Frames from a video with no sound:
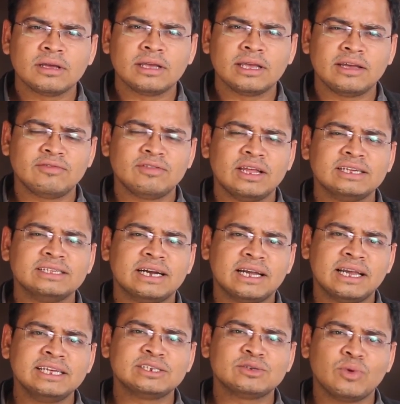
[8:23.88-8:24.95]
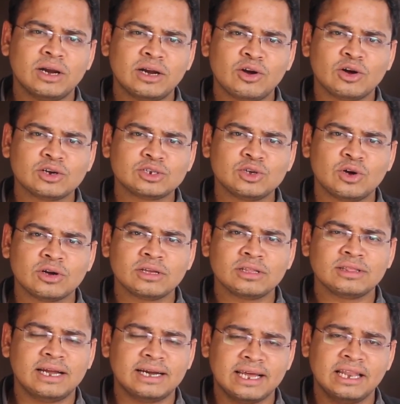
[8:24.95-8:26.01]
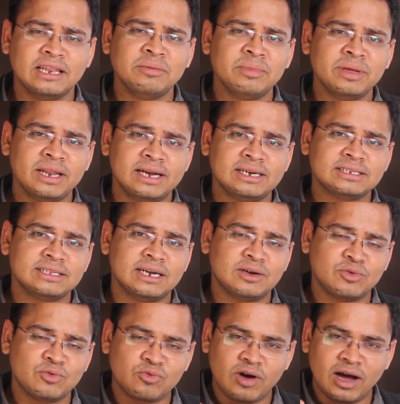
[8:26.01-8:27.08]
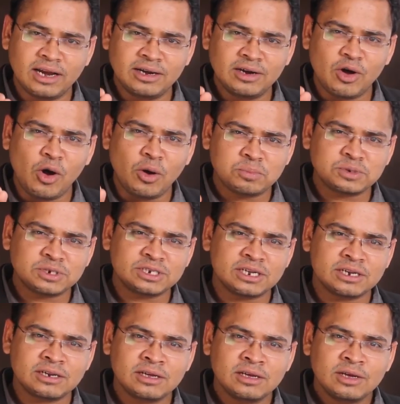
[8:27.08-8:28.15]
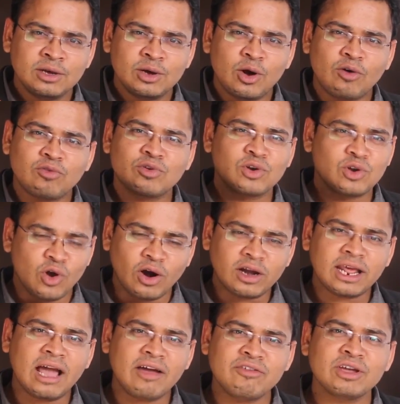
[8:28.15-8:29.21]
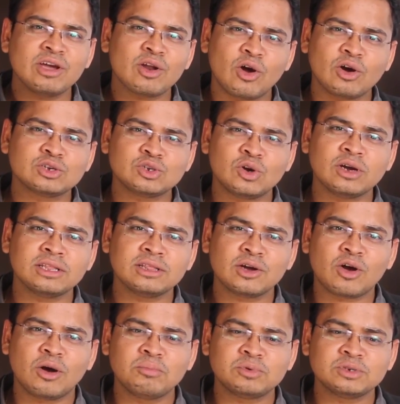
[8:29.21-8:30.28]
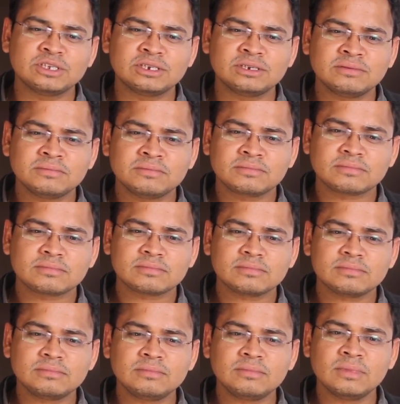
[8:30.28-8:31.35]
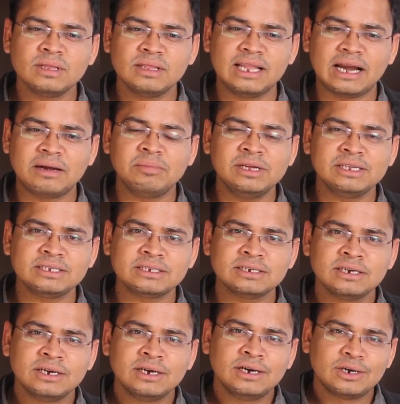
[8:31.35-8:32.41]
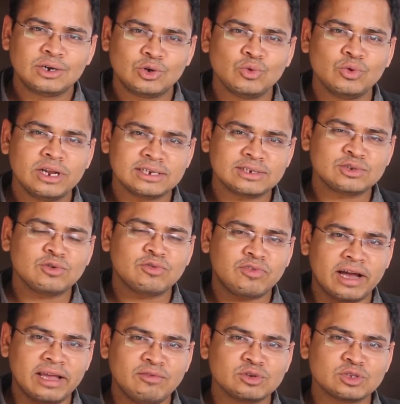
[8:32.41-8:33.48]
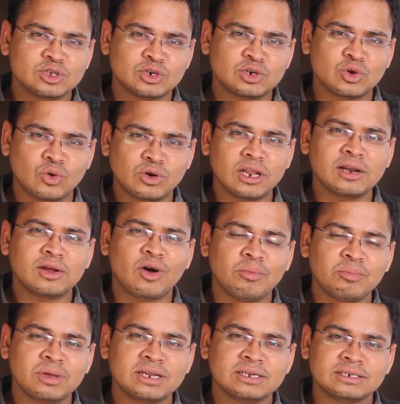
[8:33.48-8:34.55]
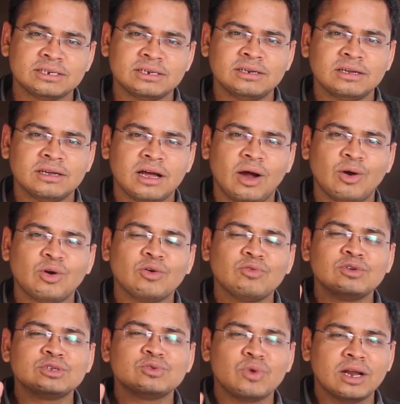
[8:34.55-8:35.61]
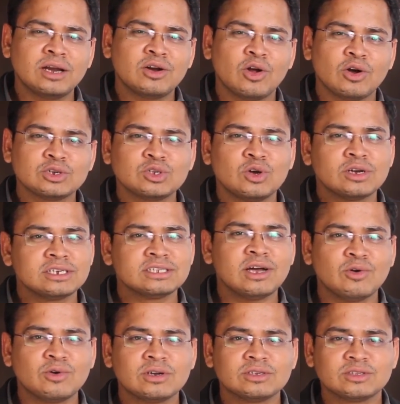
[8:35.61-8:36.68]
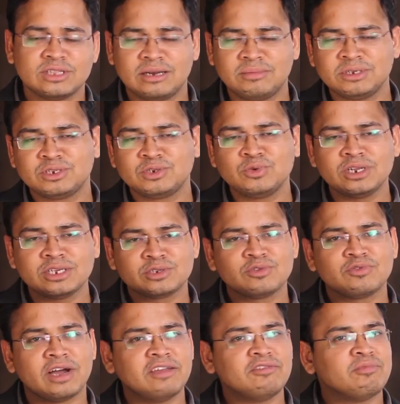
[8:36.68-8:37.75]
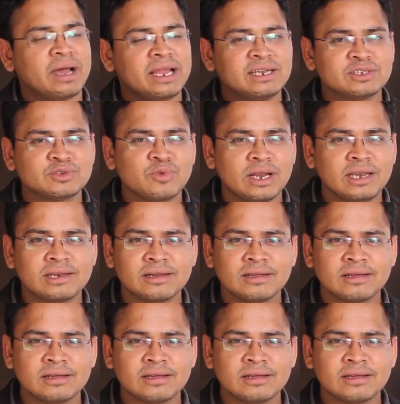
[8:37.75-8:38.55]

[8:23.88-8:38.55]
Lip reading: If there is at least one rock song, that eliminates that one option of not having a rock song in the composition. That means 2 raised to 5 was the total combination, out of which one rock song is out. So that means 2 raised to 5 minus 1.